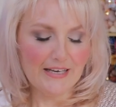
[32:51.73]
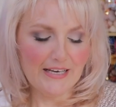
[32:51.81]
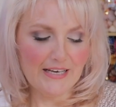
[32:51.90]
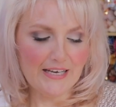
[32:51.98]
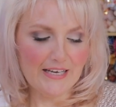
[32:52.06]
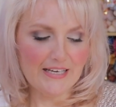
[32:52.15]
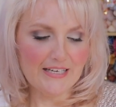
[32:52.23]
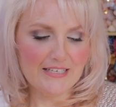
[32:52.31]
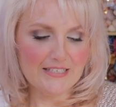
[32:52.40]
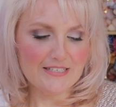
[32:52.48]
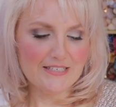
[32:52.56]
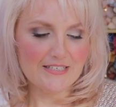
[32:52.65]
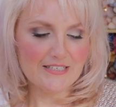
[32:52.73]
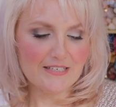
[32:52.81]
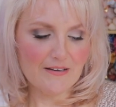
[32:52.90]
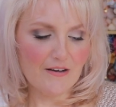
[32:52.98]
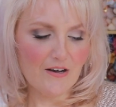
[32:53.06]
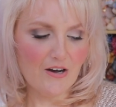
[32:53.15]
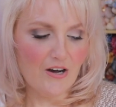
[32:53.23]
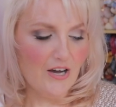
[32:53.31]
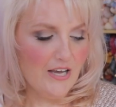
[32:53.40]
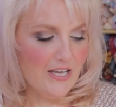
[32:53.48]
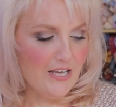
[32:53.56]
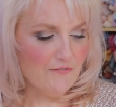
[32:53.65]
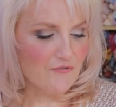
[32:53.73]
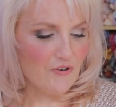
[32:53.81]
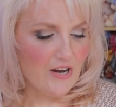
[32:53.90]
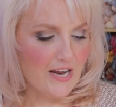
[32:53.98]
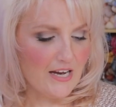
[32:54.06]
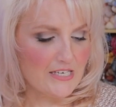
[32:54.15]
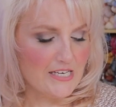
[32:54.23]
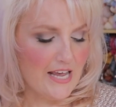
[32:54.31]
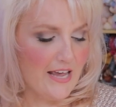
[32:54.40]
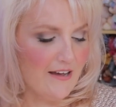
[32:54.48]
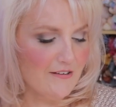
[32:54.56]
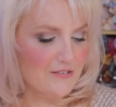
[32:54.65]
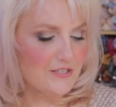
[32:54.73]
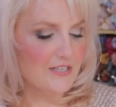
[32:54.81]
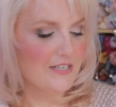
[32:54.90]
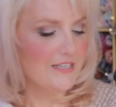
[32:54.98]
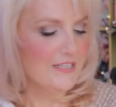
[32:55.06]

And I have dragged out